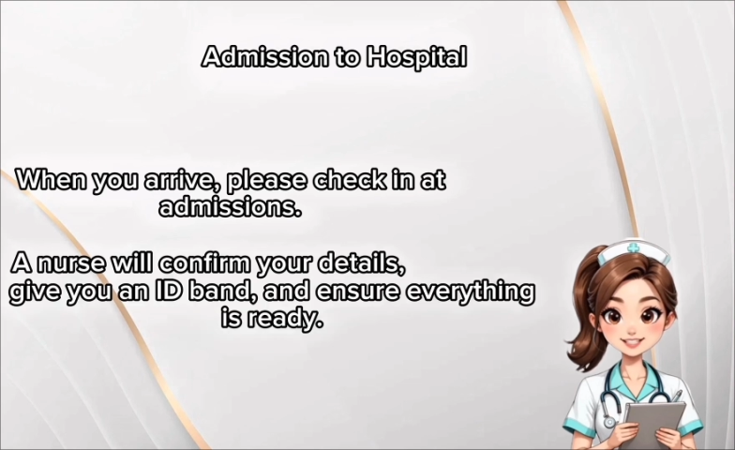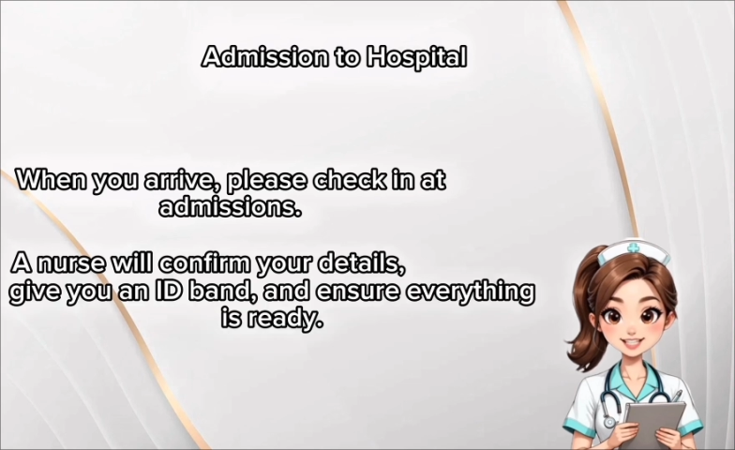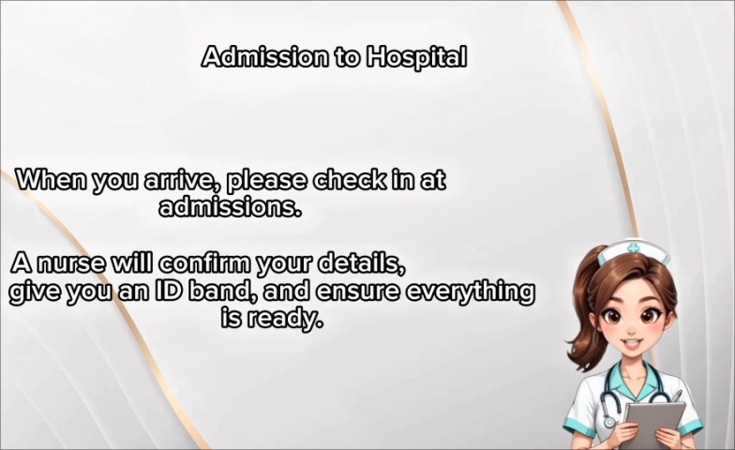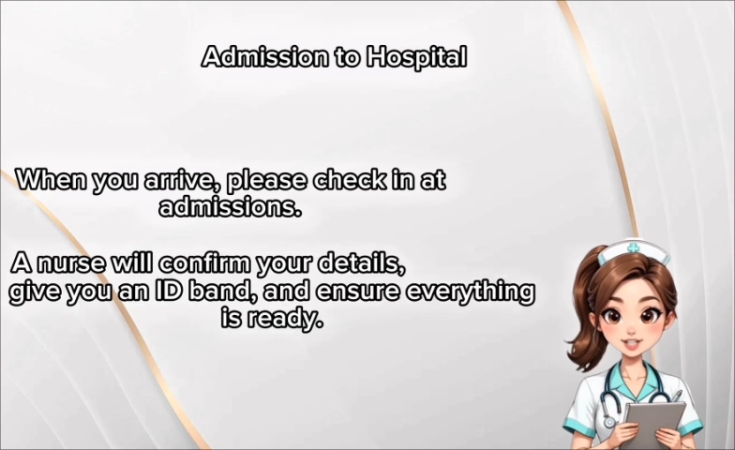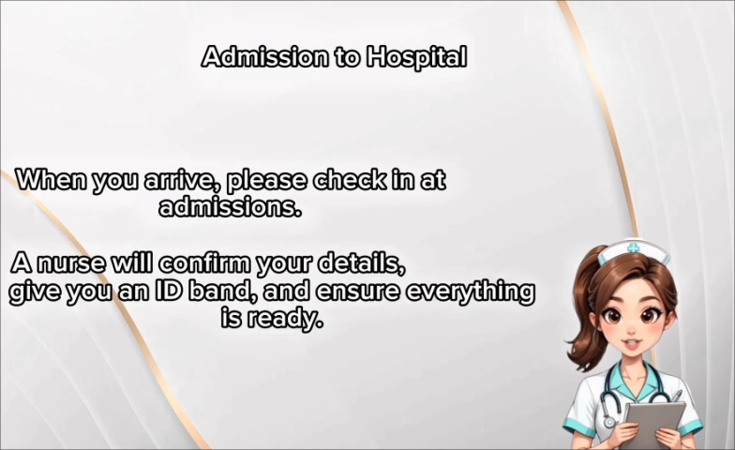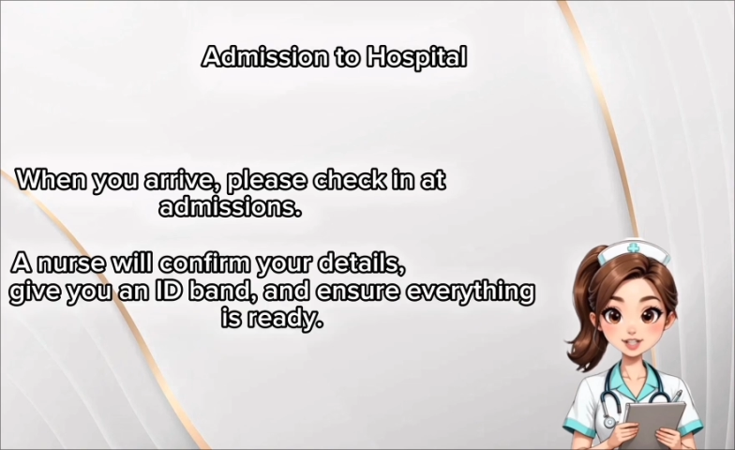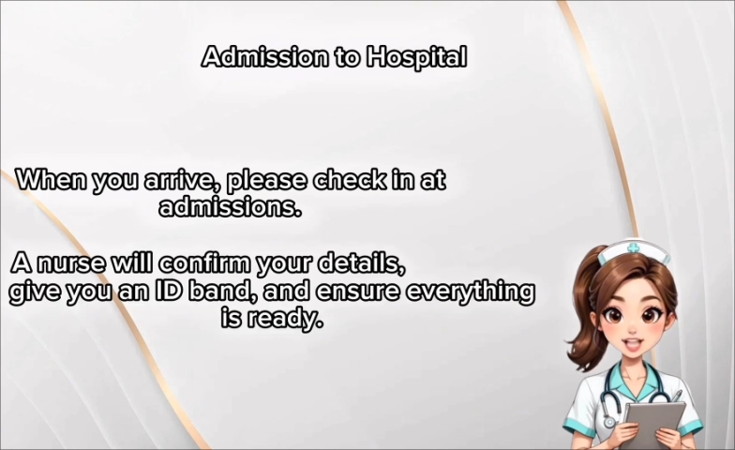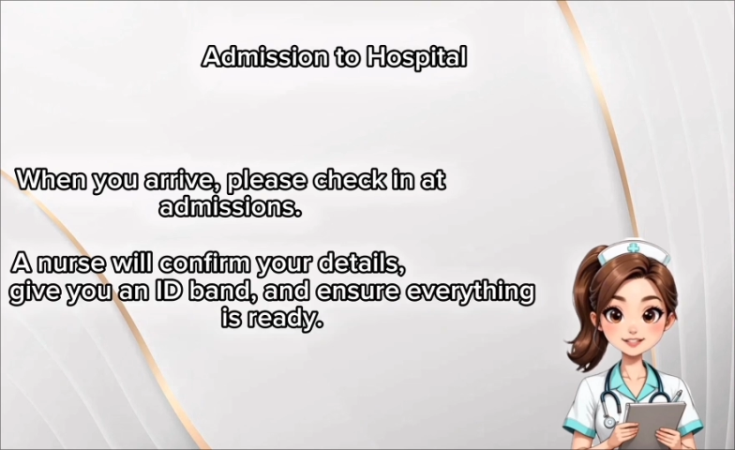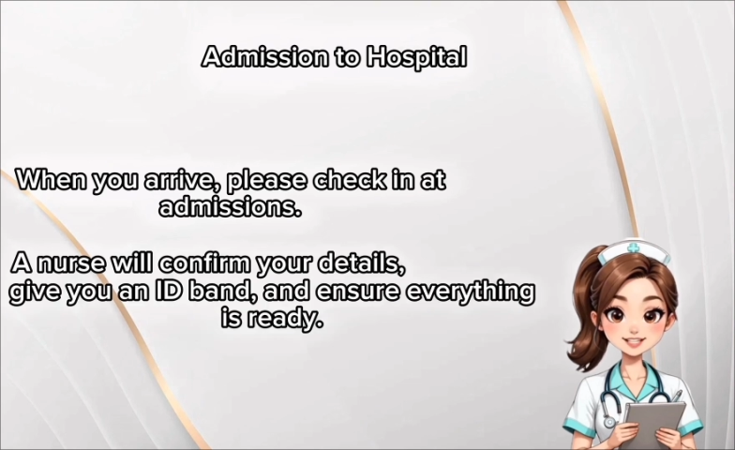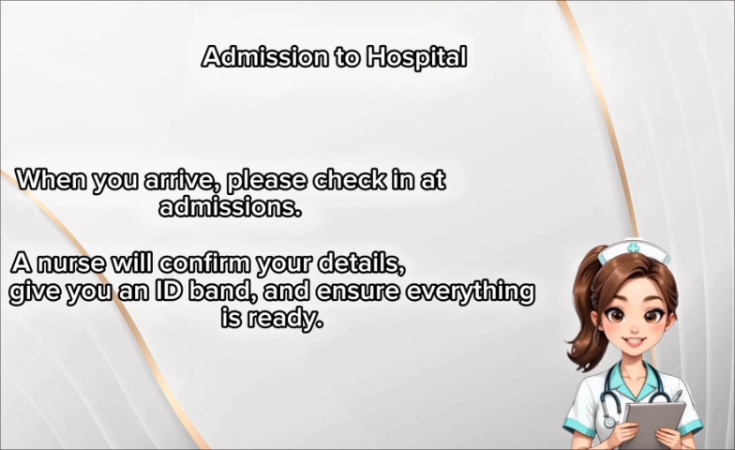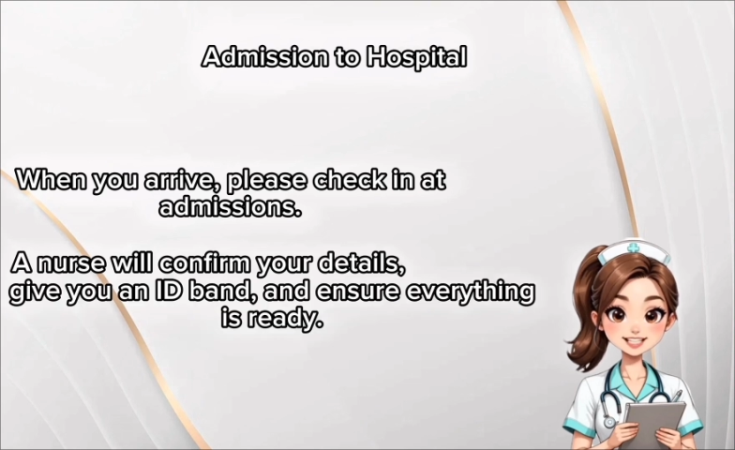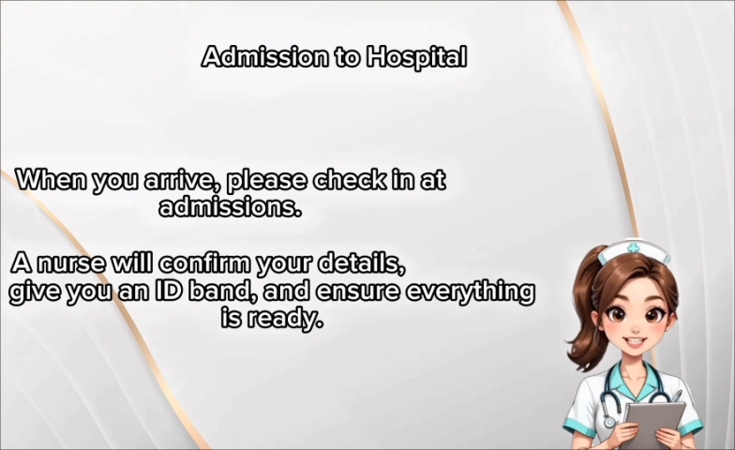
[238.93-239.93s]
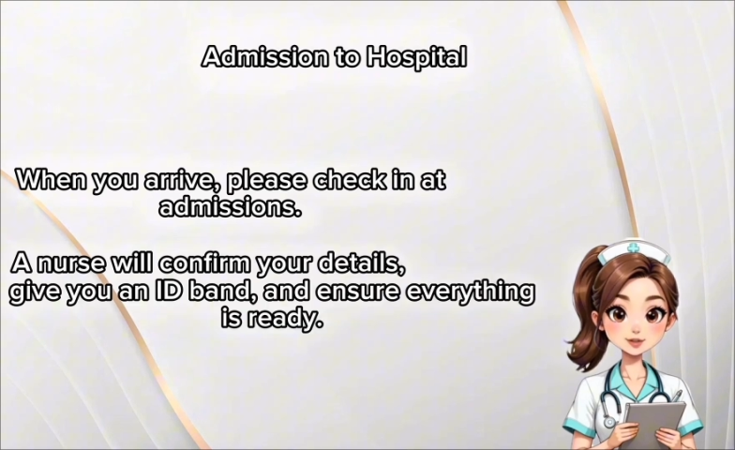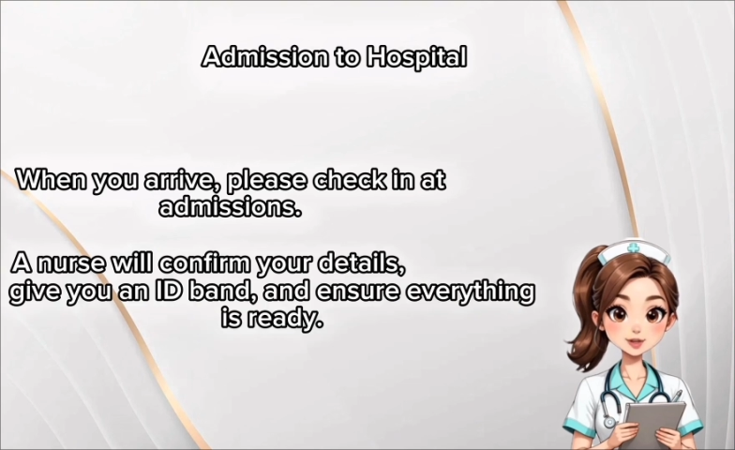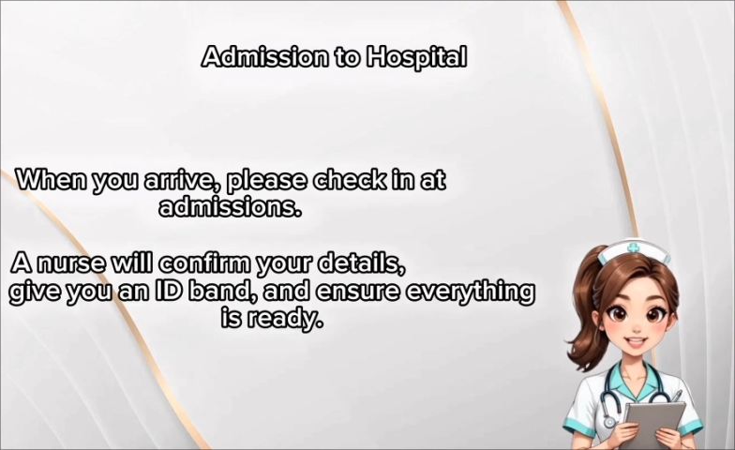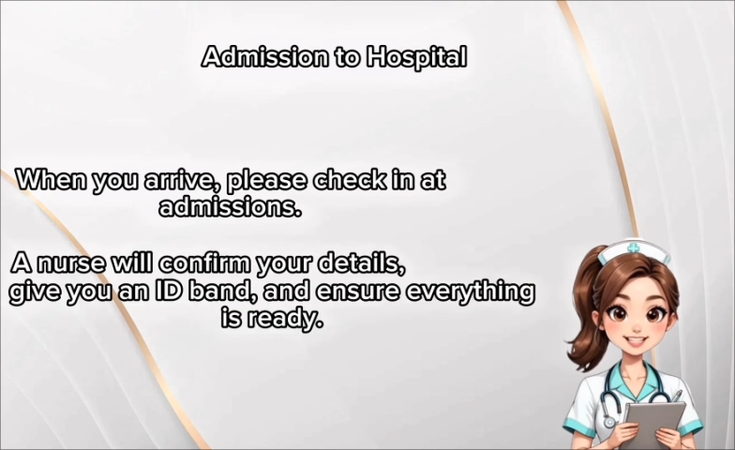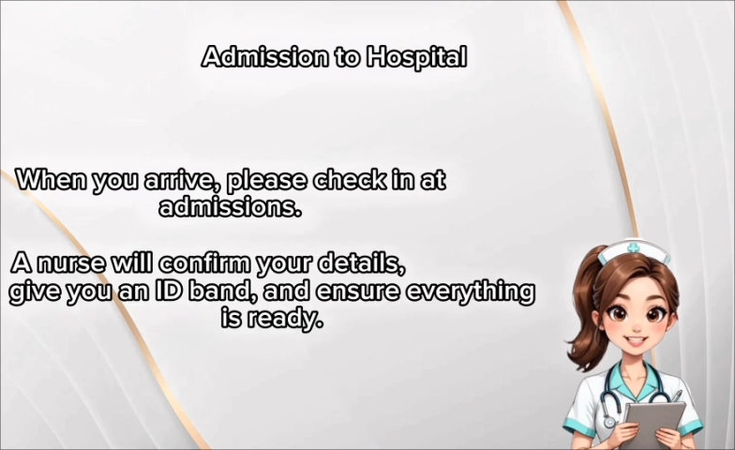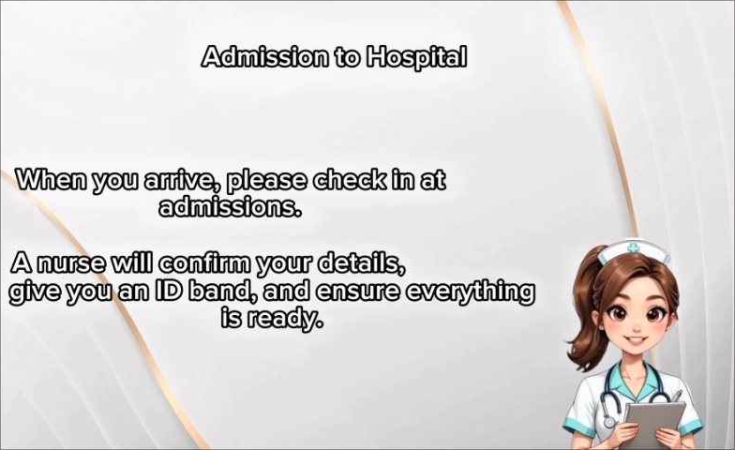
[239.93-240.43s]
and ensure everything is
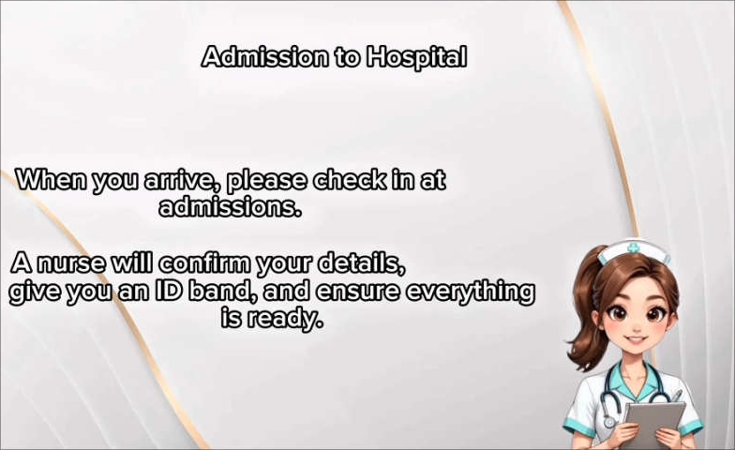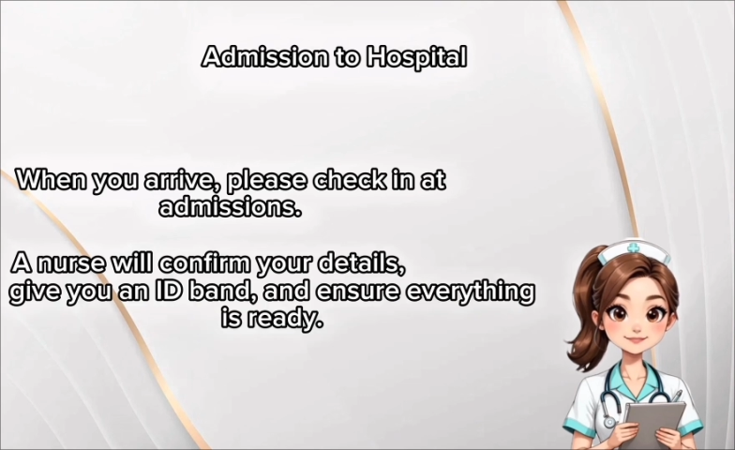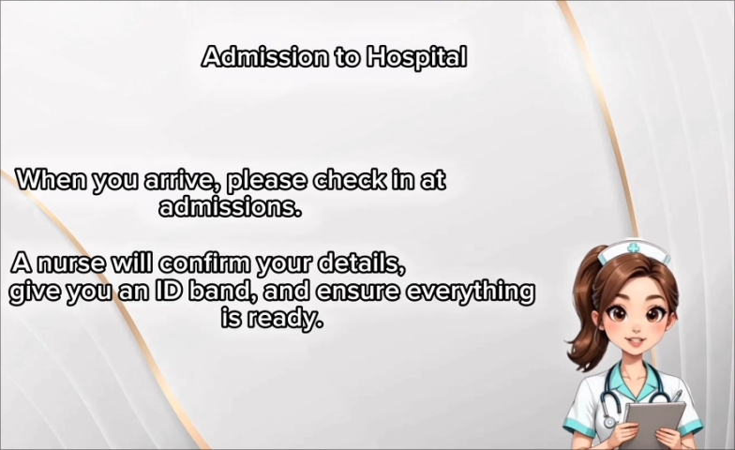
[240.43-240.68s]
ready.